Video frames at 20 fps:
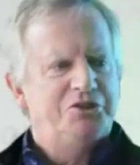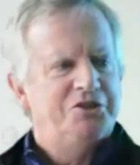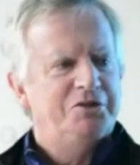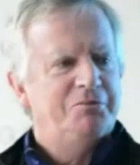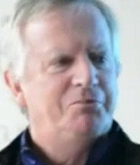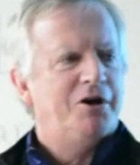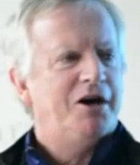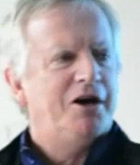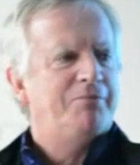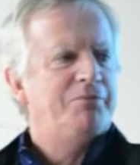in
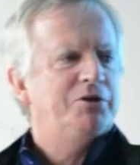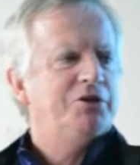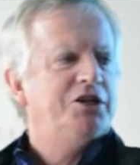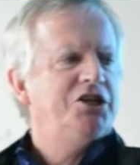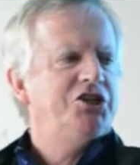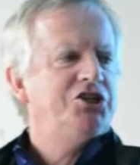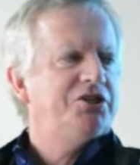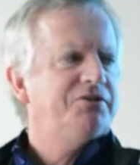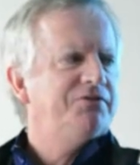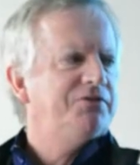the
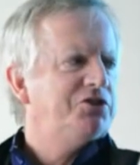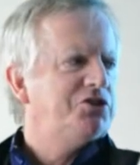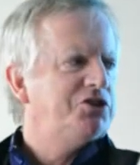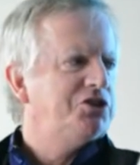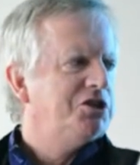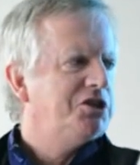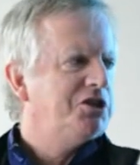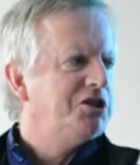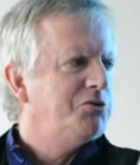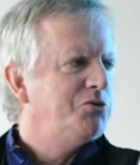population of the
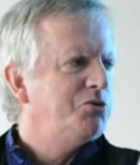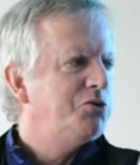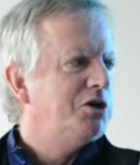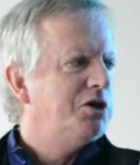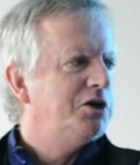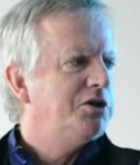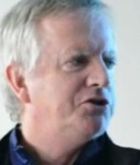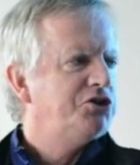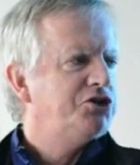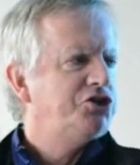city
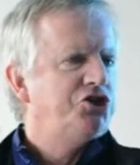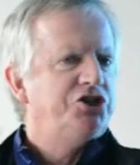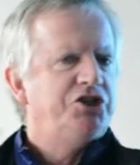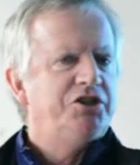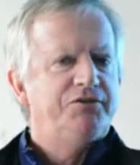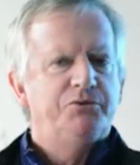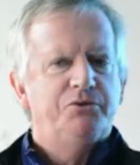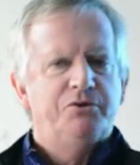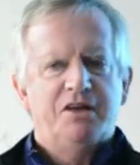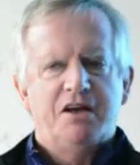was
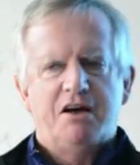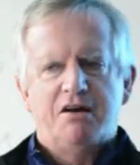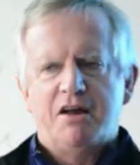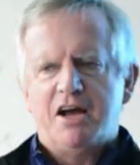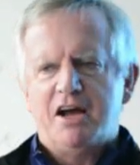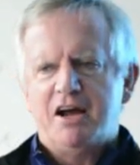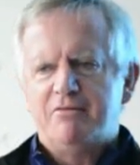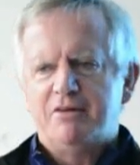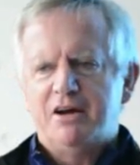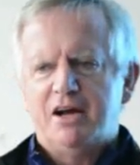achieved without
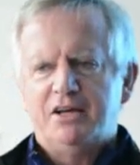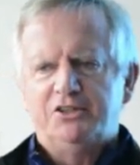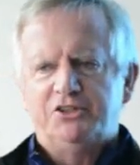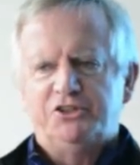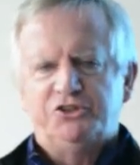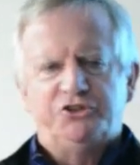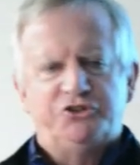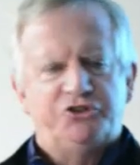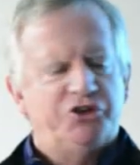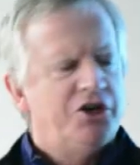high
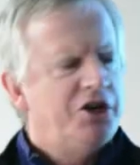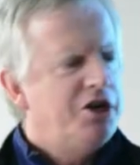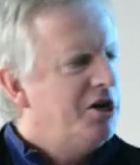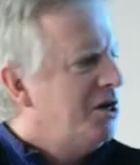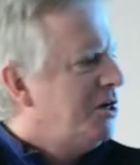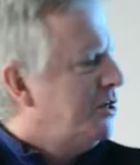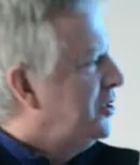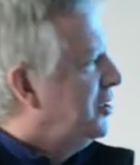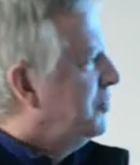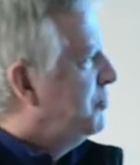rises.
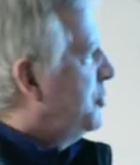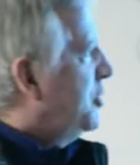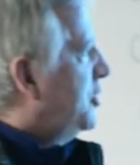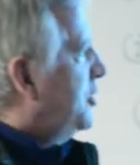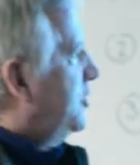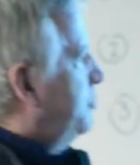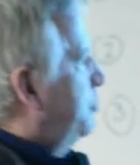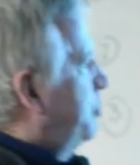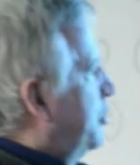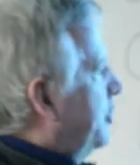To
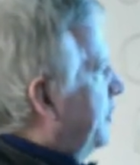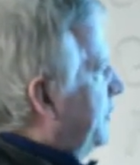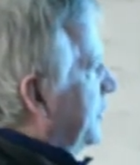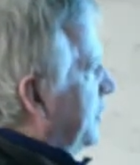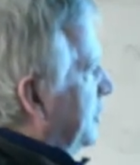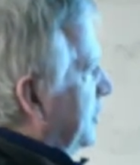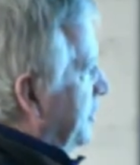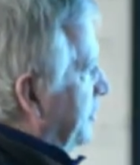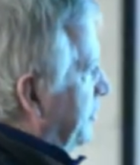be perfectly